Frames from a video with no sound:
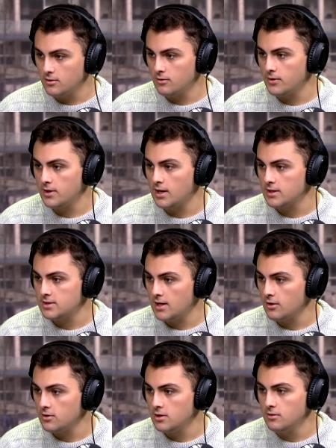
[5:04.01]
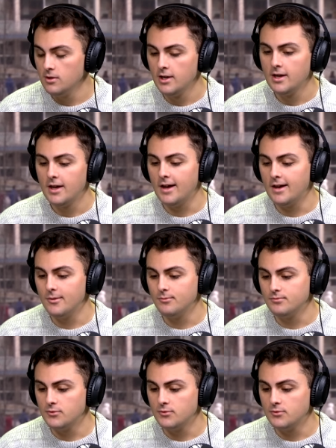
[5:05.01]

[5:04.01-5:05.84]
over the next day or two, um,